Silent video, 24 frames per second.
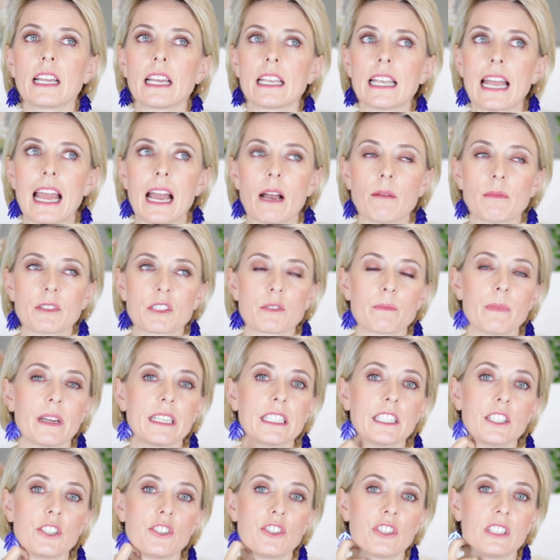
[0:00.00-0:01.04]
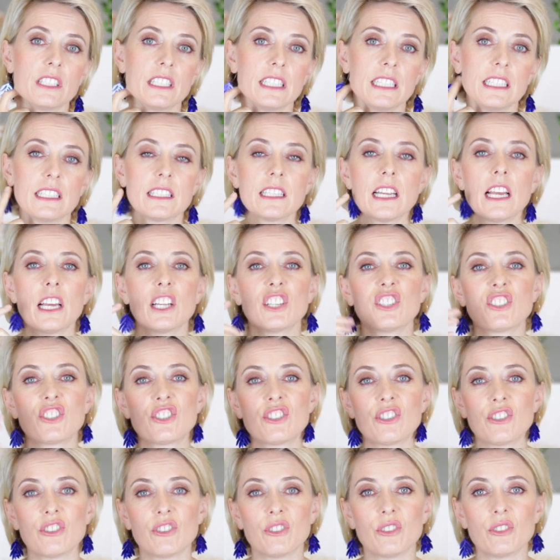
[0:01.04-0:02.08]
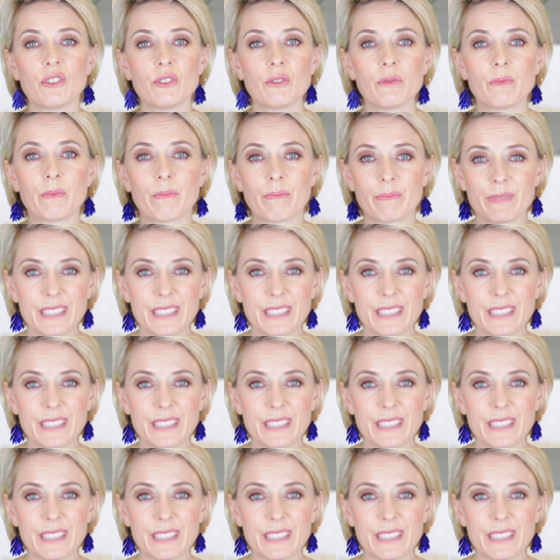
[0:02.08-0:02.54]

And how much money do you need to